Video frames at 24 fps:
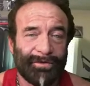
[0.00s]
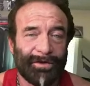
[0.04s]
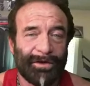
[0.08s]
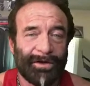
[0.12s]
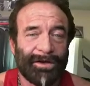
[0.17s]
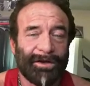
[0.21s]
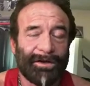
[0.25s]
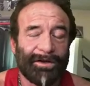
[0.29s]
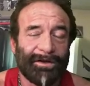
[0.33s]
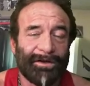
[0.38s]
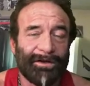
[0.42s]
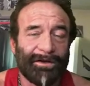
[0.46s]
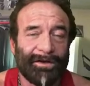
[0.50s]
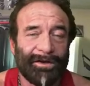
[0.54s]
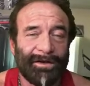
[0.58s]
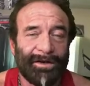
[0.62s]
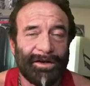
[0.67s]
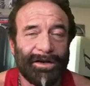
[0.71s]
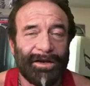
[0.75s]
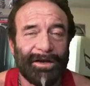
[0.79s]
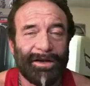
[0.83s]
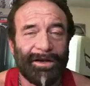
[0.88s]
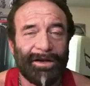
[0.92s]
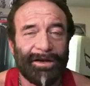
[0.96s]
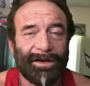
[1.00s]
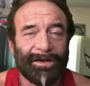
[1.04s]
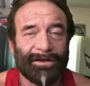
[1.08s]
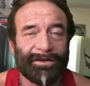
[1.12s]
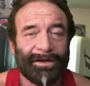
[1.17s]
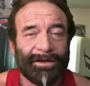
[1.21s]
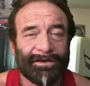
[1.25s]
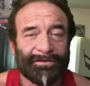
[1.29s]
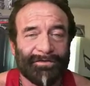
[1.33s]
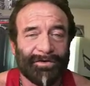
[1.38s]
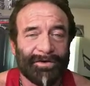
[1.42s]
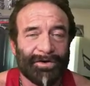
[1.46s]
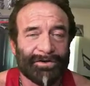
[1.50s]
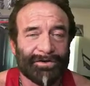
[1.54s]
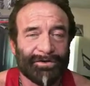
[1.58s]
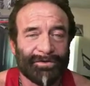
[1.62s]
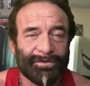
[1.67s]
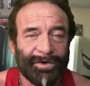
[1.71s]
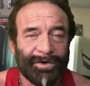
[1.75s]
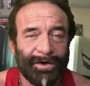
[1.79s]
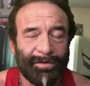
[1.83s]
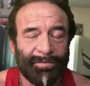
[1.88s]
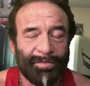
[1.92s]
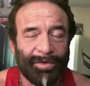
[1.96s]
And yeah, yeah as, as far as the
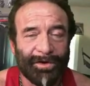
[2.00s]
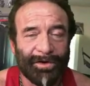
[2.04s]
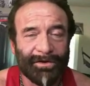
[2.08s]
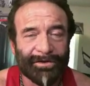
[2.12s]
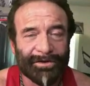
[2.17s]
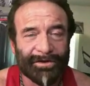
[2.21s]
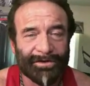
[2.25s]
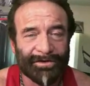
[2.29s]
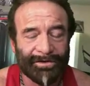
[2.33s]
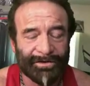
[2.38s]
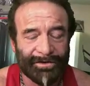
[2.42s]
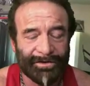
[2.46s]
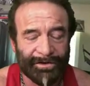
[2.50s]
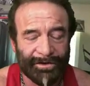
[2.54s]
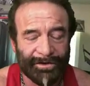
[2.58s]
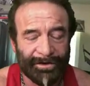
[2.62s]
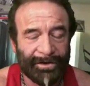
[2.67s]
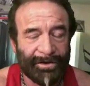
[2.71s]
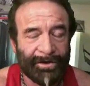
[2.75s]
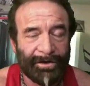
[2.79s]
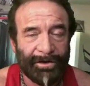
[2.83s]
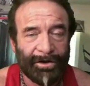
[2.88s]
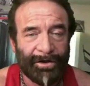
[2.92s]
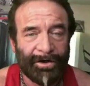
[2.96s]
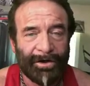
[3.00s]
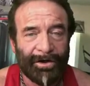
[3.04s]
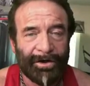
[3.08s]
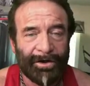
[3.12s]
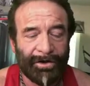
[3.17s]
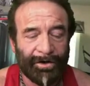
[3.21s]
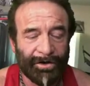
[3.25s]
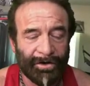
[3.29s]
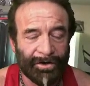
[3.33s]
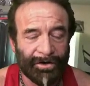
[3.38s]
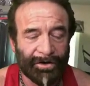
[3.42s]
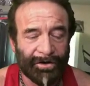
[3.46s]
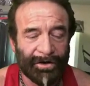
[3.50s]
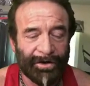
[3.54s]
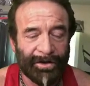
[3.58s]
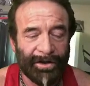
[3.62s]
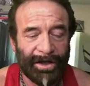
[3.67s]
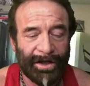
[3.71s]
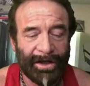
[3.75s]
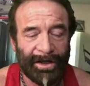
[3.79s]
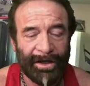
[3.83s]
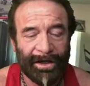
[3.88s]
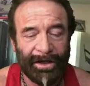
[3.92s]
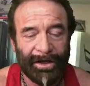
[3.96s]
red pill is concerned, you're
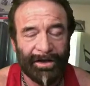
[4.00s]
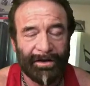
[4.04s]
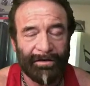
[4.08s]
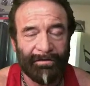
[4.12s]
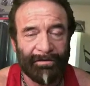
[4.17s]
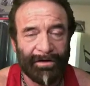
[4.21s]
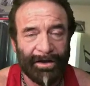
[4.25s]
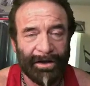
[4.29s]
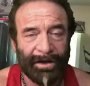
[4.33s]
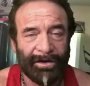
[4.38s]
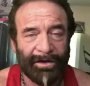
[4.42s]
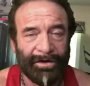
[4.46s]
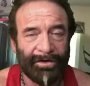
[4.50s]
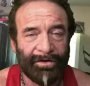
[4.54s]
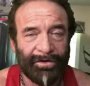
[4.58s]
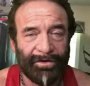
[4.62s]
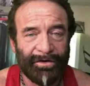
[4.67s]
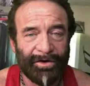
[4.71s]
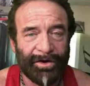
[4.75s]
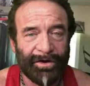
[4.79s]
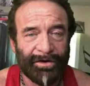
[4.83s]
that high enough value.